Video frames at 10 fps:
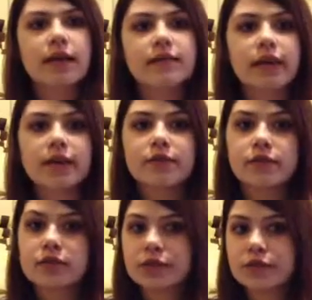I've had it
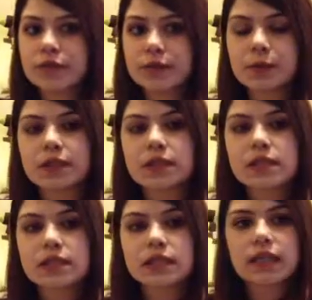for a few
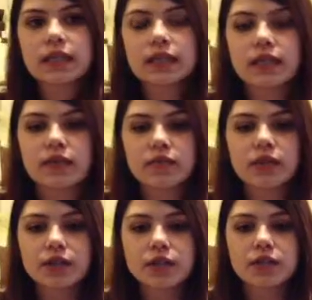years, and I've
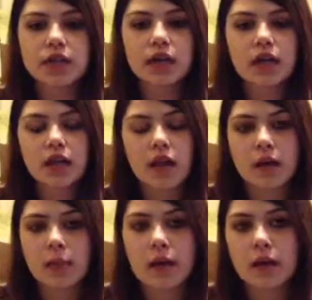learned that a lot
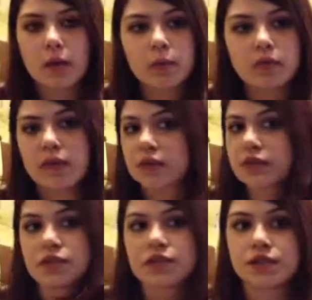of medical
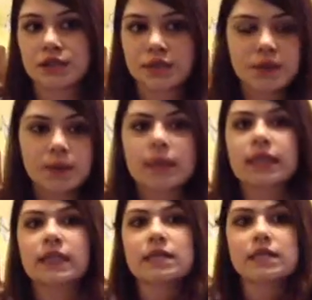professionals don't know what
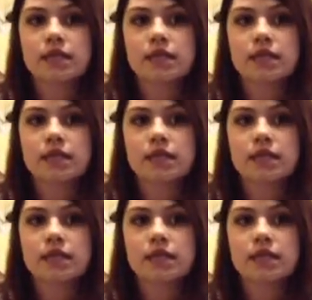it is.